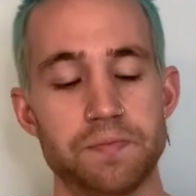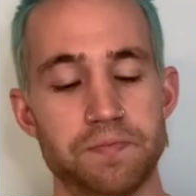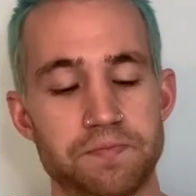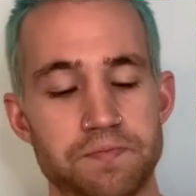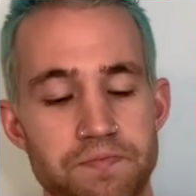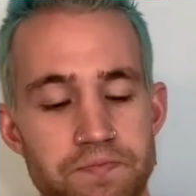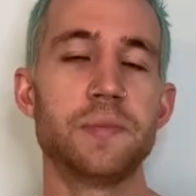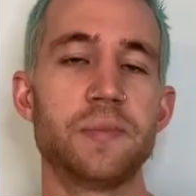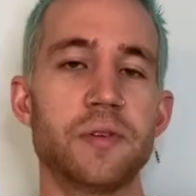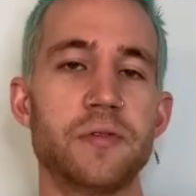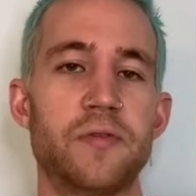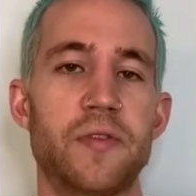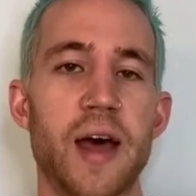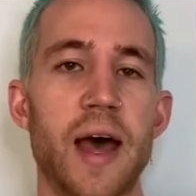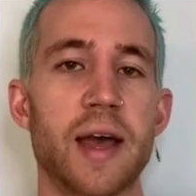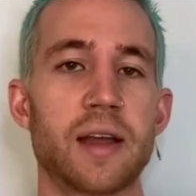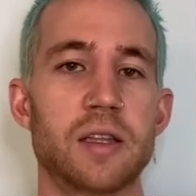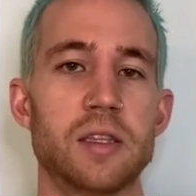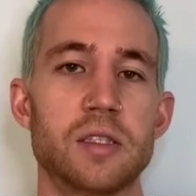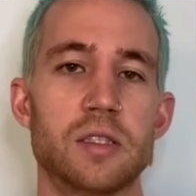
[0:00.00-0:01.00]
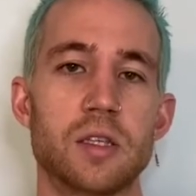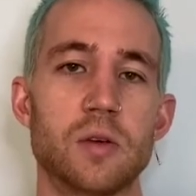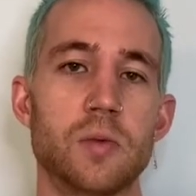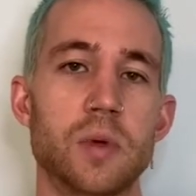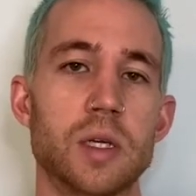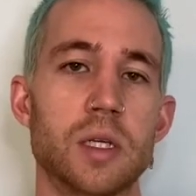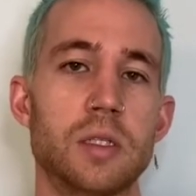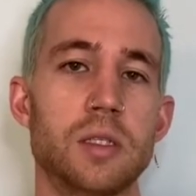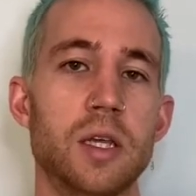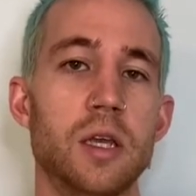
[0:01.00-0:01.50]
The simple fact is that we
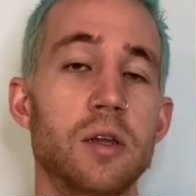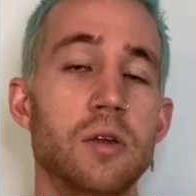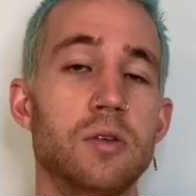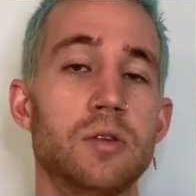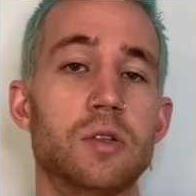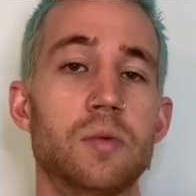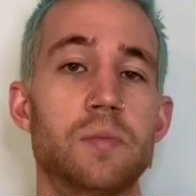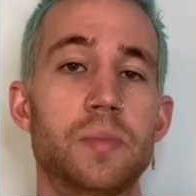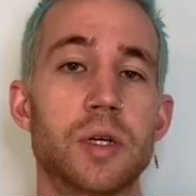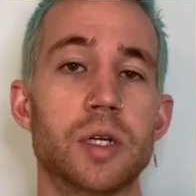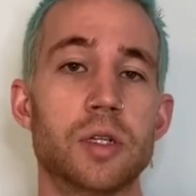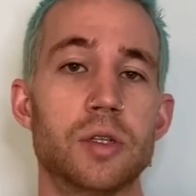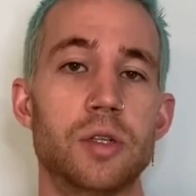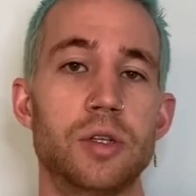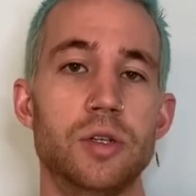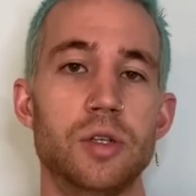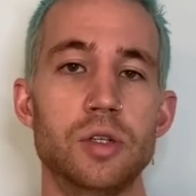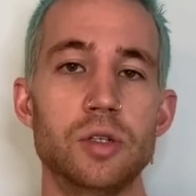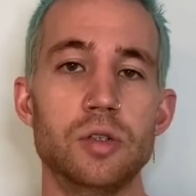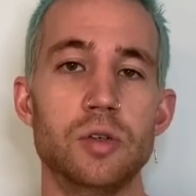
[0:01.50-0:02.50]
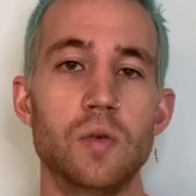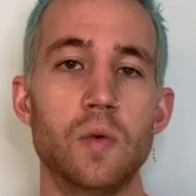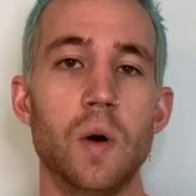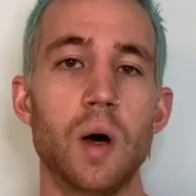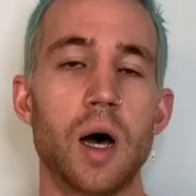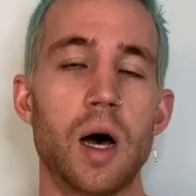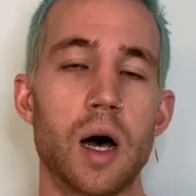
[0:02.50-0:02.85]
continue to build new,